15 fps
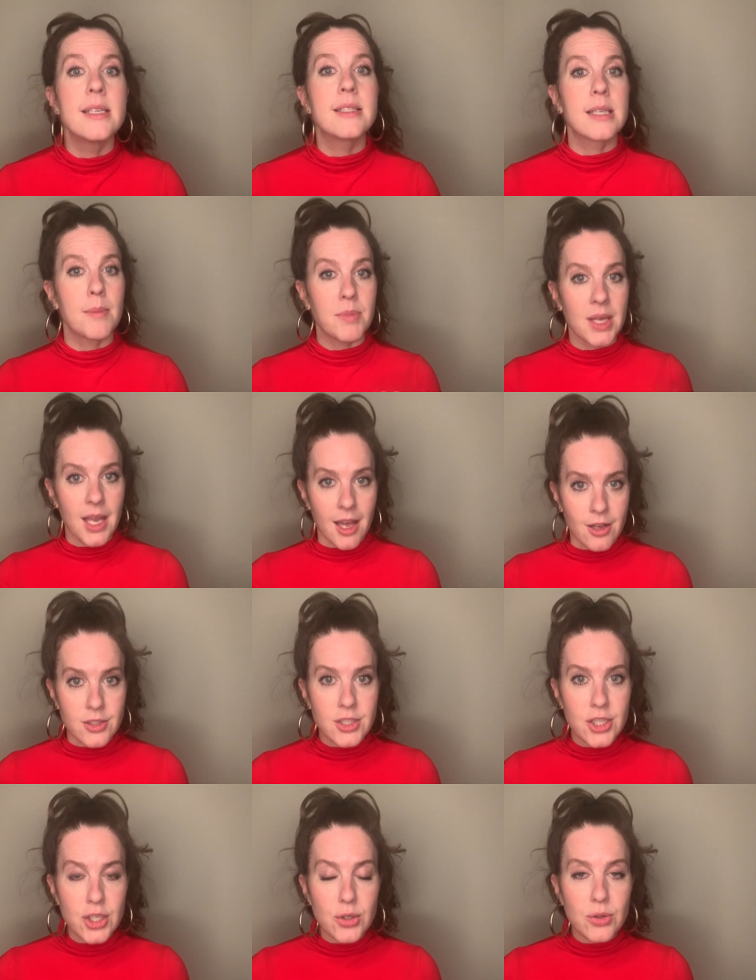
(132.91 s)
Something
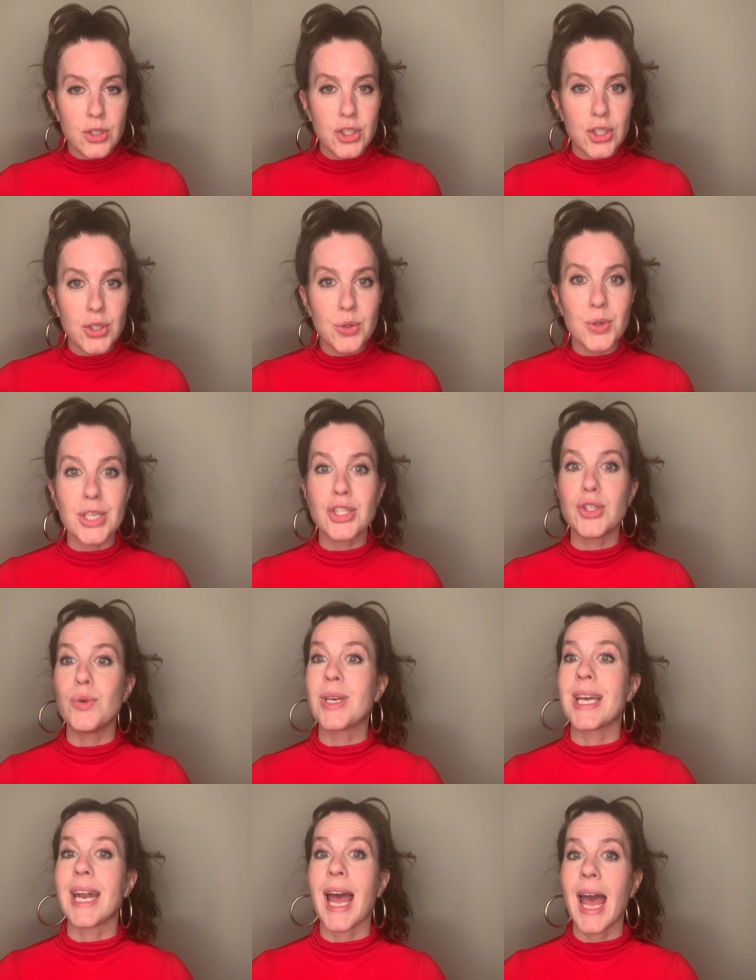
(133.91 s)
else that you can do is
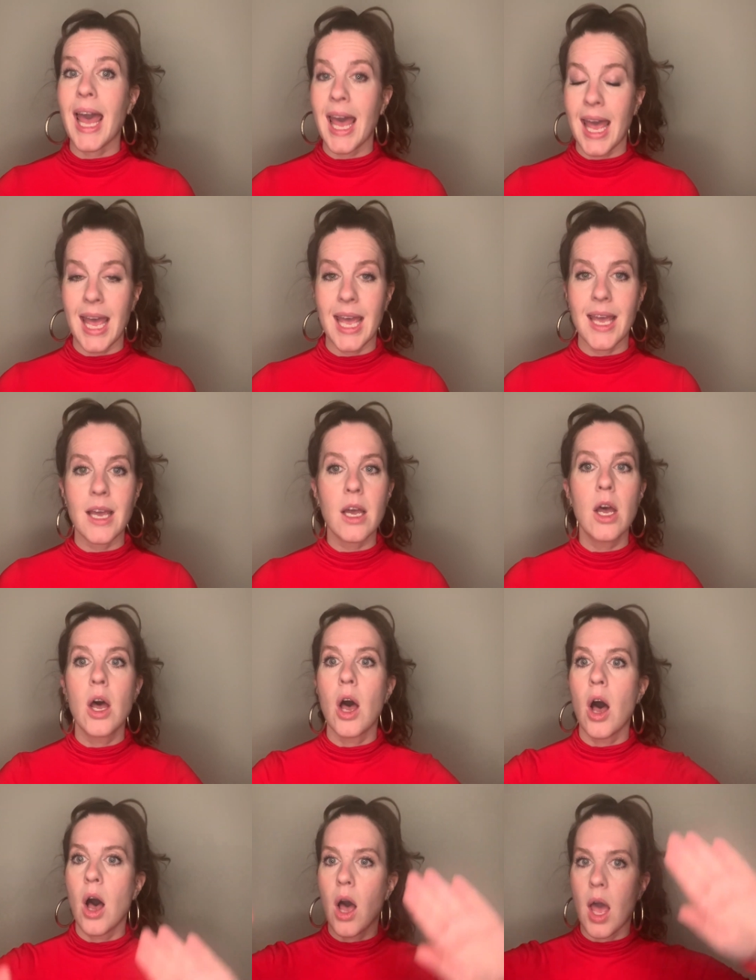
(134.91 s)
you can hang
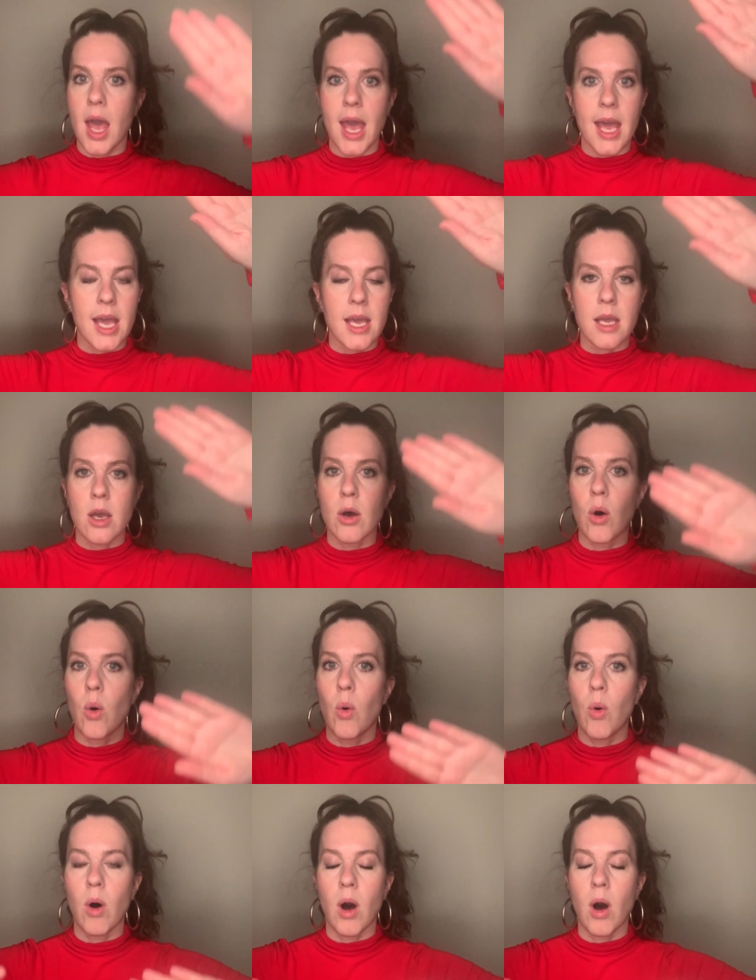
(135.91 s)
a